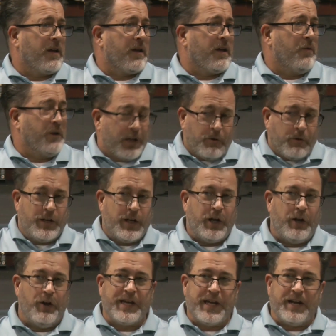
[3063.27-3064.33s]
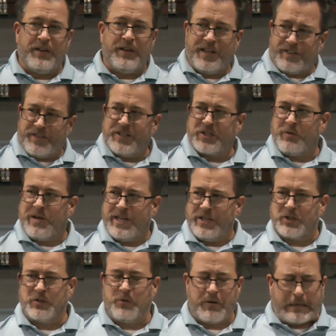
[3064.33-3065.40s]
when you look at it this way
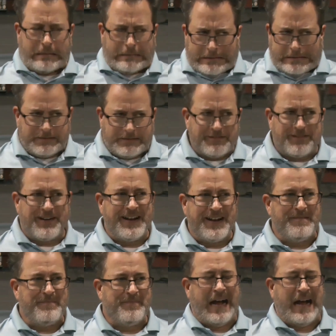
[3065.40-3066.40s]
historically, all right,